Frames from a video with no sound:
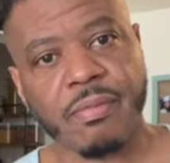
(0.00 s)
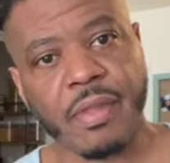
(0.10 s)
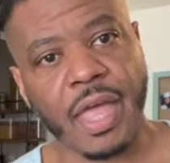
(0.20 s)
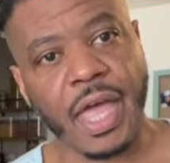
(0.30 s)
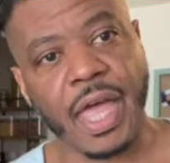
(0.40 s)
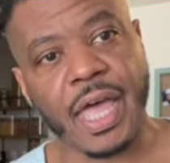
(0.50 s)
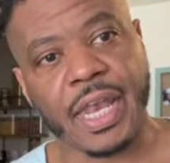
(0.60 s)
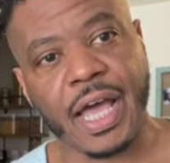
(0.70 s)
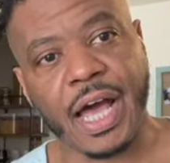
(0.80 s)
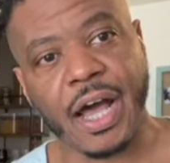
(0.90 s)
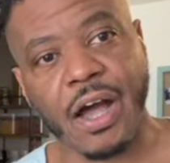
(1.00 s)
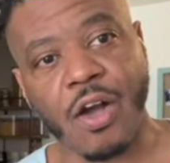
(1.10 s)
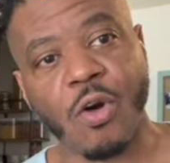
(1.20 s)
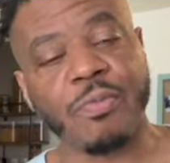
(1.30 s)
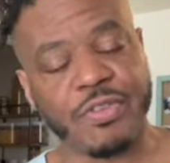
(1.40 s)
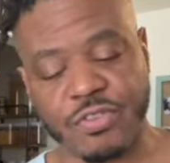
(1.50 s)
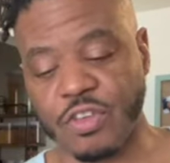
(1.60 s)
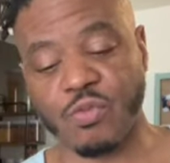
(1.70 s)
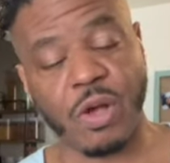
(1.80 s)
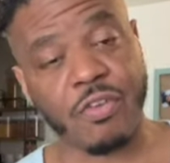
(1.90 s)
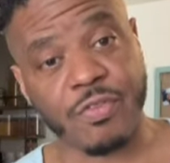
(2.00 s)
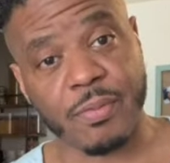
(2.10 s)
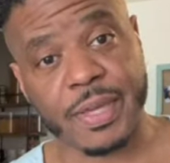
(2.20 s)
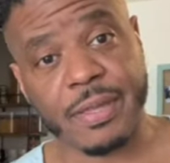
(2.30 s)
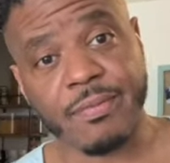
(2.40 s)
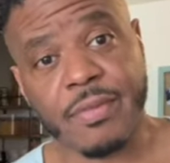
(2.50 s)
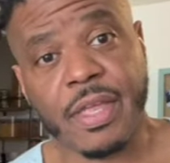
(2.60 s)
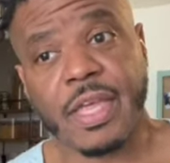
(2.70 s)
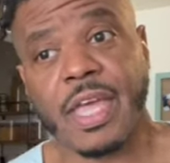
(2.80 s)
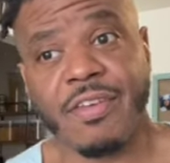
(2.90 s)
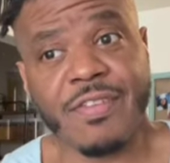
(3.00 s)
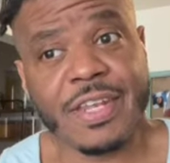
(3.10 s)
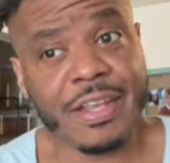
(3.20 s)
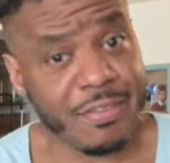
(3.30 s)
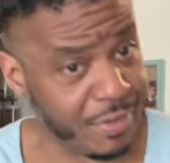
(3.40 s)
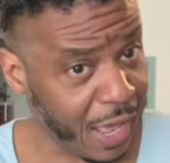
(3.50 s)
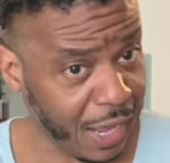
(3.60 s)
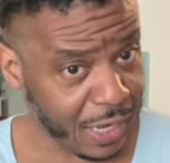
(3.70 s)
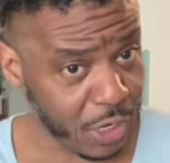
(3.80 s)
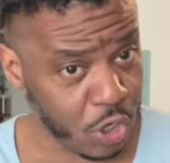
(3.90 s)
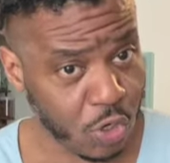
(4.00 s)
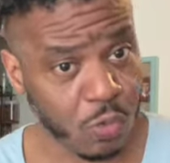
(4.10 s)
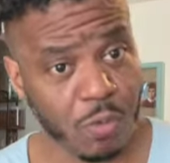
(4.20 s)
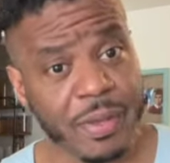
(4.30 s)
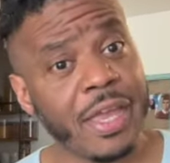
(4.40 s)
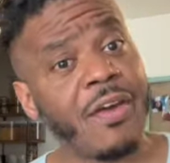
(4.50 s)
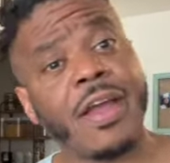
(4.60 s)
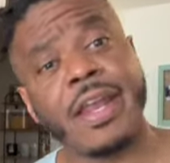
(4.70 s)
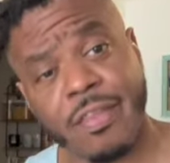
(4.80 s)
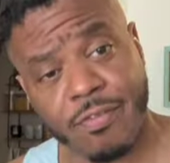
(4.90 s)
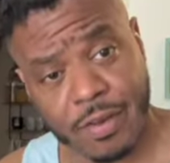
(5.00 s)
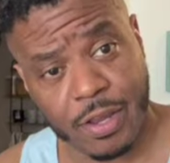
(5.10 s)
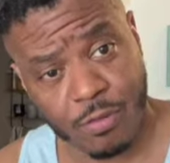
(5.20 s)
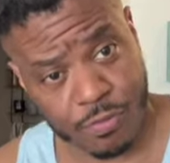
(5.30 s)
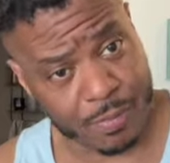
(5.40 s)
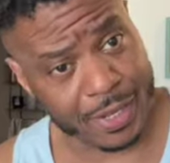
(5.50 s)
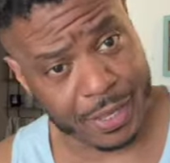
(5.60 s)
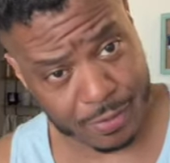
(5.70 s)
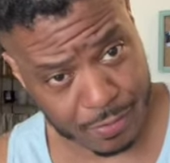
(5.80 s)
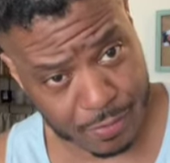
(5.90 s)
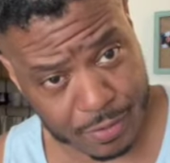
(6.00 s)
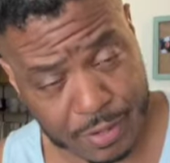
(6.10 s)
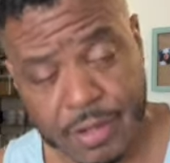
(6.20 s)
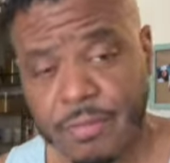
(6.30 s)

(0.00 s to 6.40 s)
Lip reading: And hope this does well for me. If it does not, you will be hearing another video from me later on.